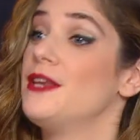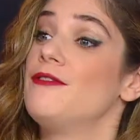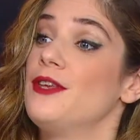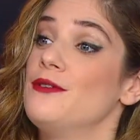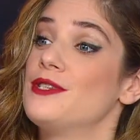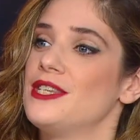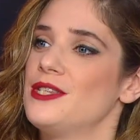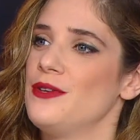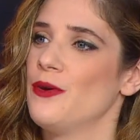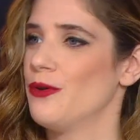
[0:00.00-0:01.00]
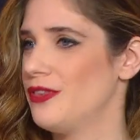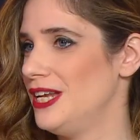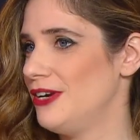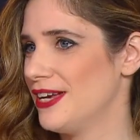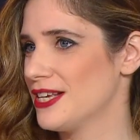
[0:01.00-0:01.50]
infused into your the
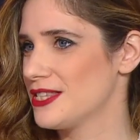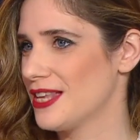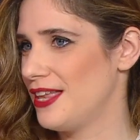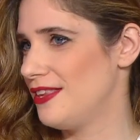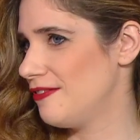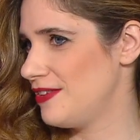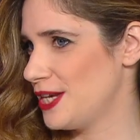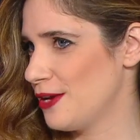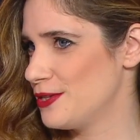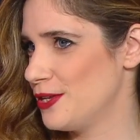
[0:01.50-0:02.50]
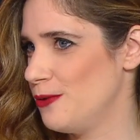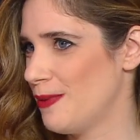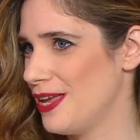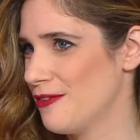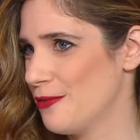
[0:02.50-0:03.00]
lyrics and the videos that you
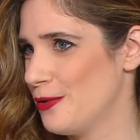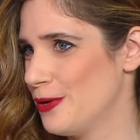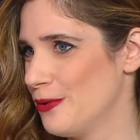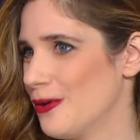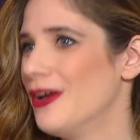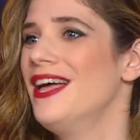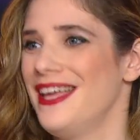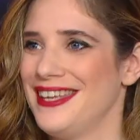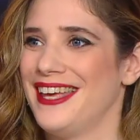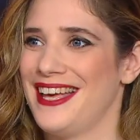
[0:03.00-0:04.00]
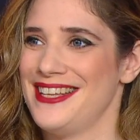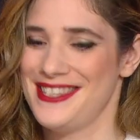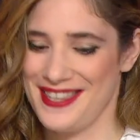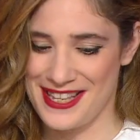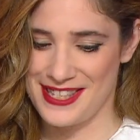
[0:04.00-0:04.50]
make for yes. your. Yeah,
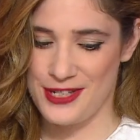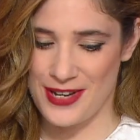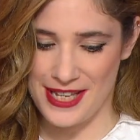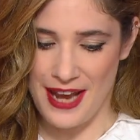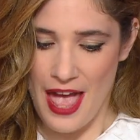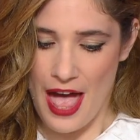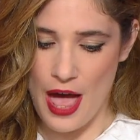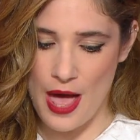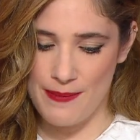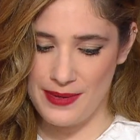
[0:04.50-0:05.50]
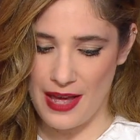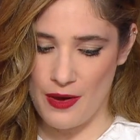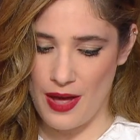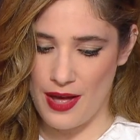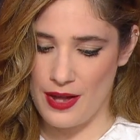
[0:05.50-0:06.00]
so that's interesting. Um, now,
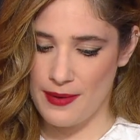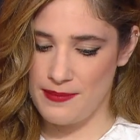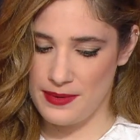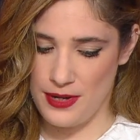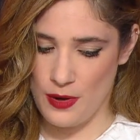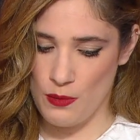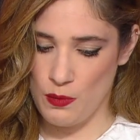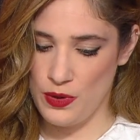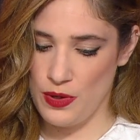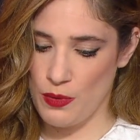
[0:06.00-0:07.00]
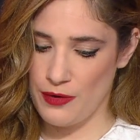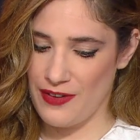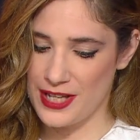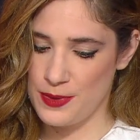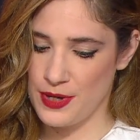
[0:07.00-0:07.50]
uh, you know, we, what
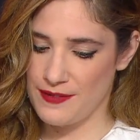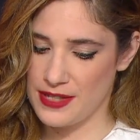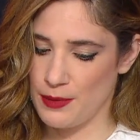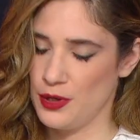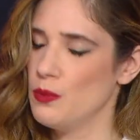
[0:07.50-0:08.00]
advice would you give someone who